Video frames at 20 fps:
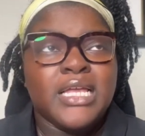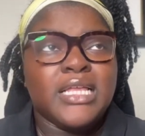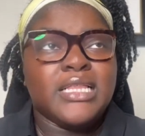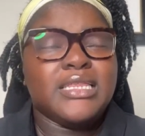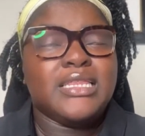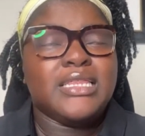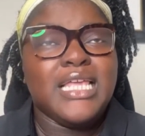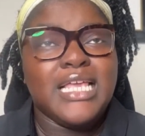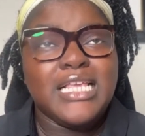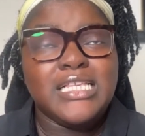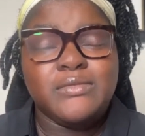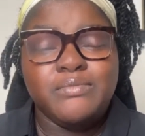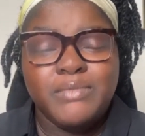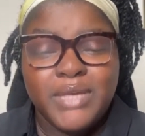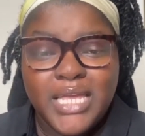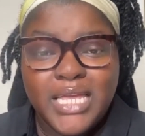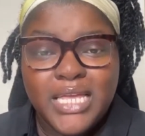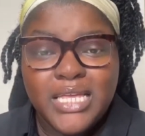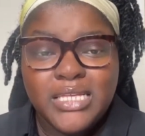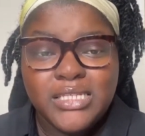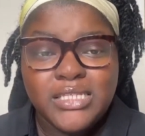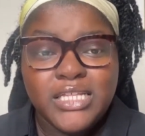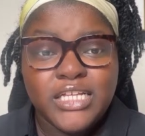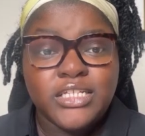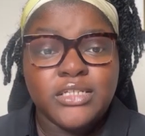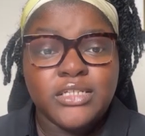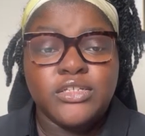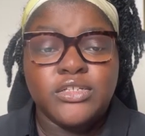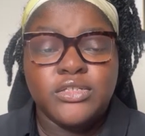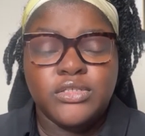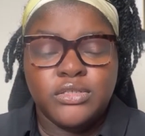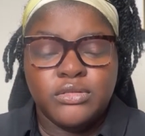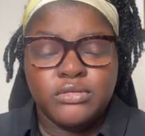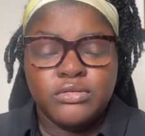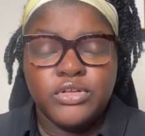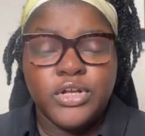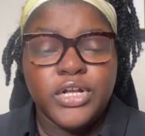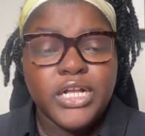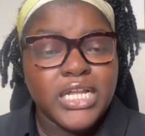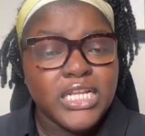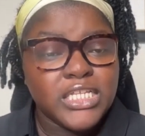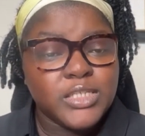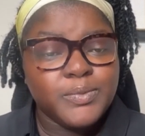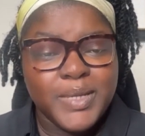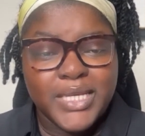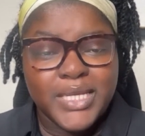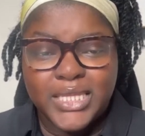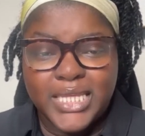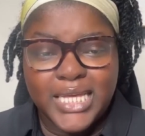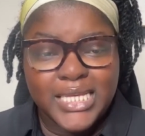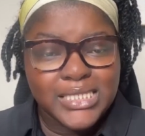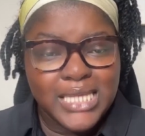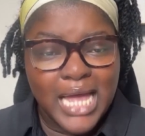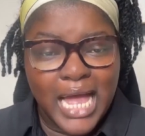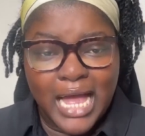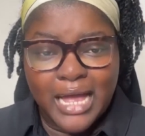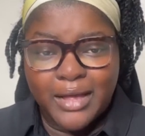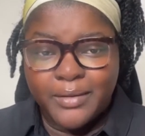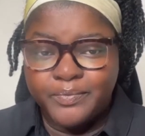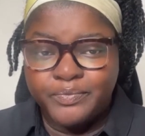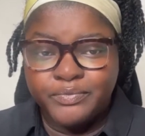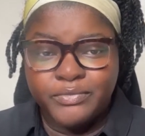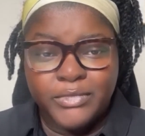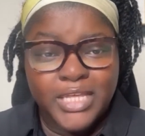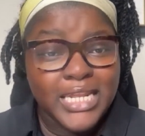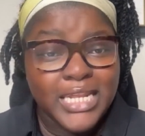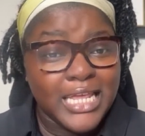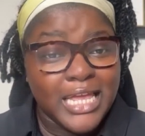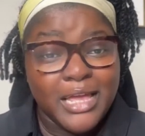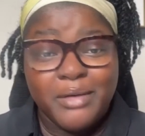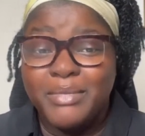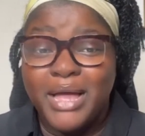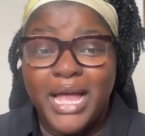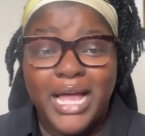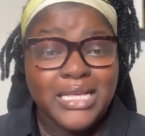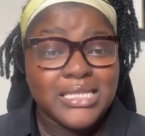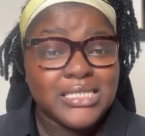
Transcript: this means that you're going to spend less time in the inbox